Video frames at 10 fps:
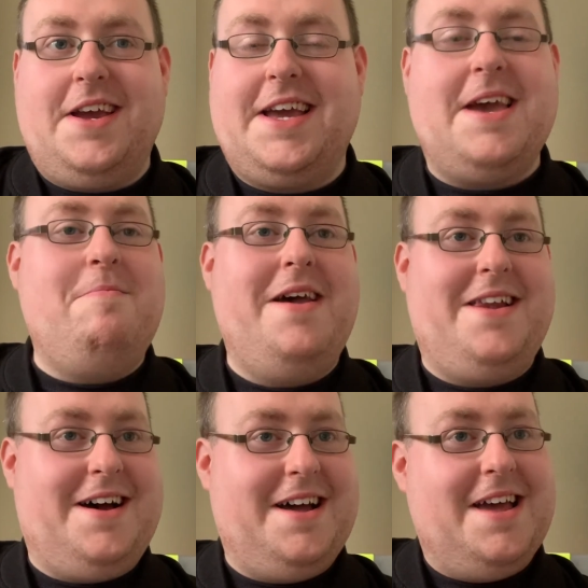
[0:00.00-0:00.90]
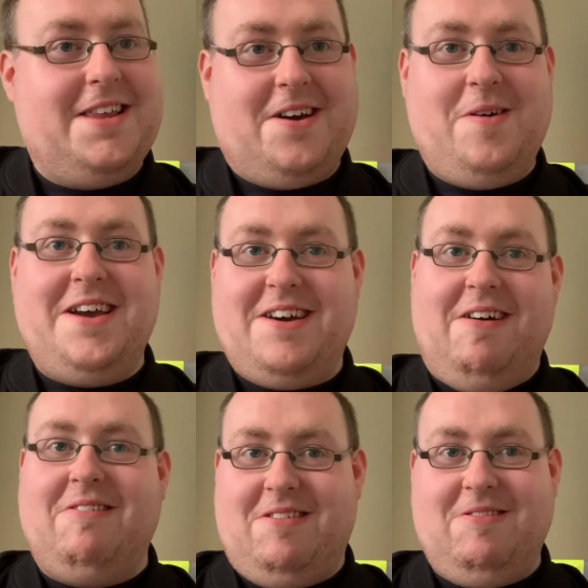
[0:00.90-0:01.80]
Camilla, the Queen
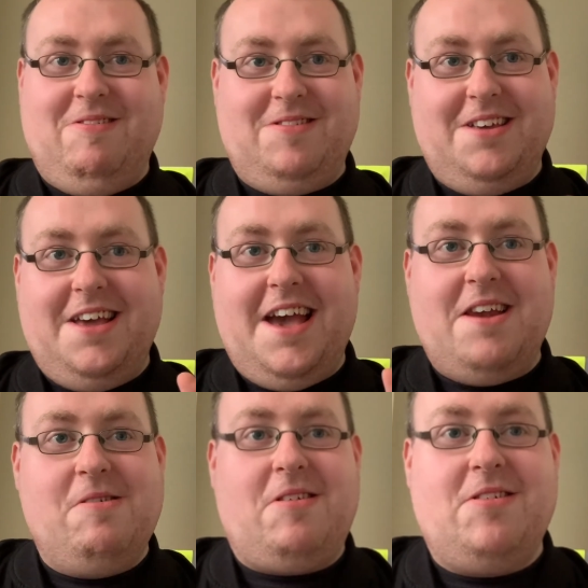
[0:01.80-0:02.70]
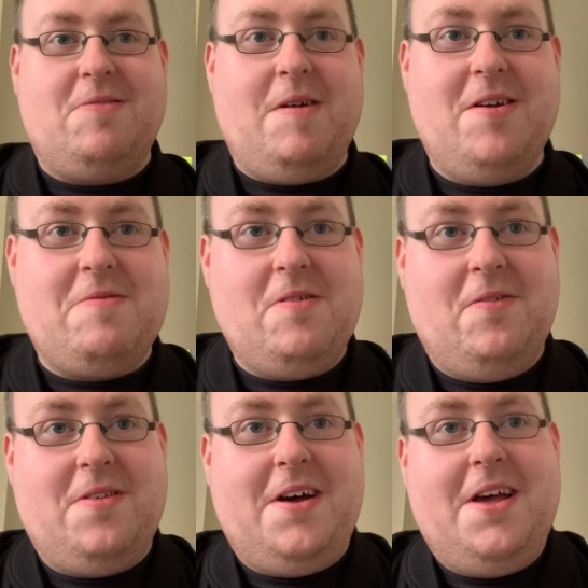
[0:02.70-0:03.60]
Consort, and also the spokesman
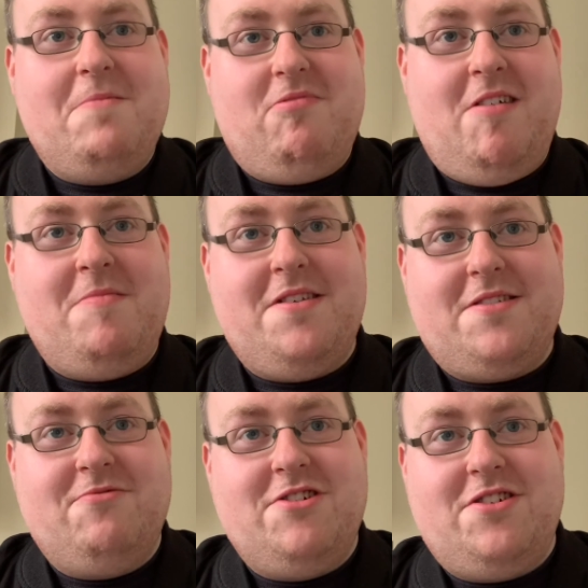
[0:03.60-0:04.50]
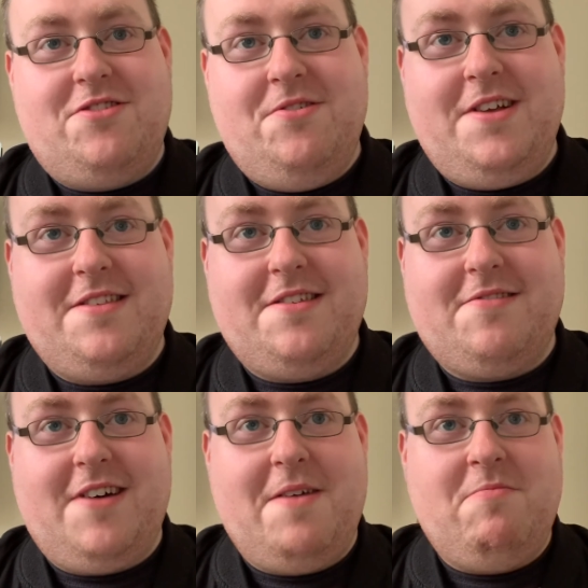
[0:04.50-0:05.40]
of the Prime Minister Rishi Sunak
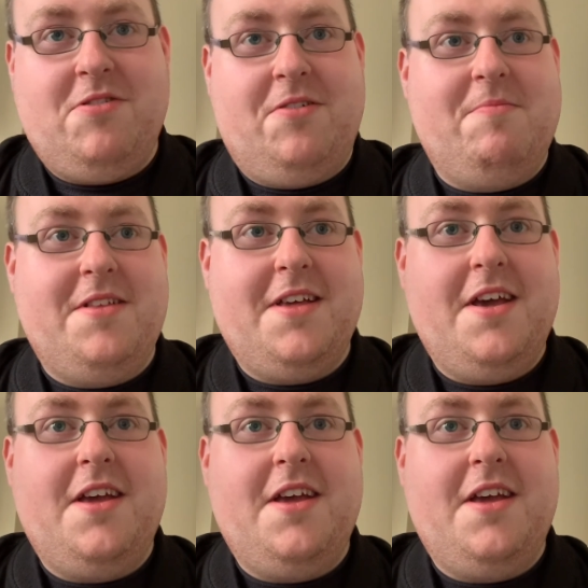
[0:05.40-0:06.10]
described Goodman